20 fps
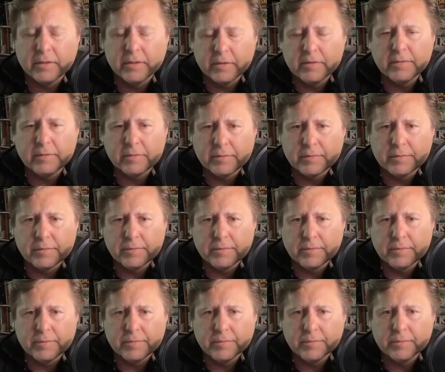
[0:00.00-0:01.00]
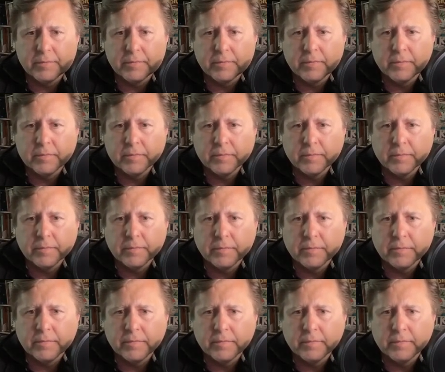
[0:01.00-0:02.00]

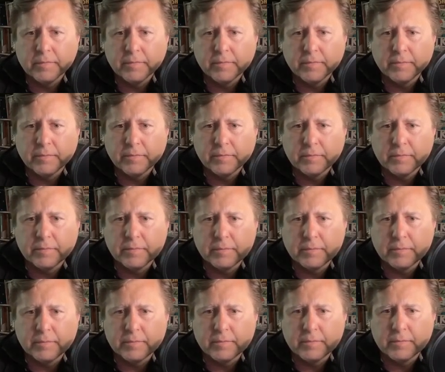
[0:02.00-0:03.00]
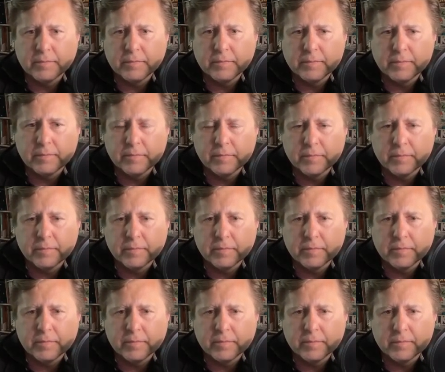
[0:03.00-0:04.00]

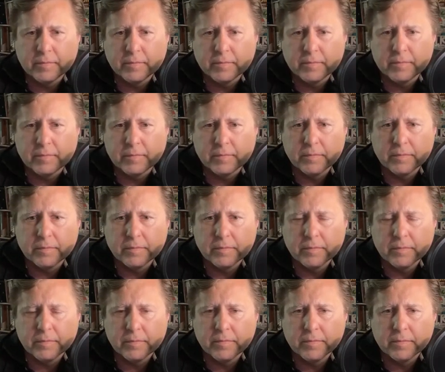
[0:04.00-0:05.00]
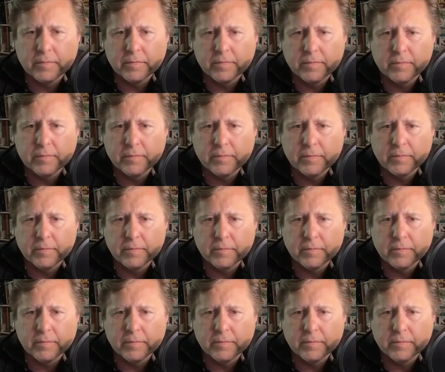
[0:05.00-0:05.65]
No words are spoken by the person on screen.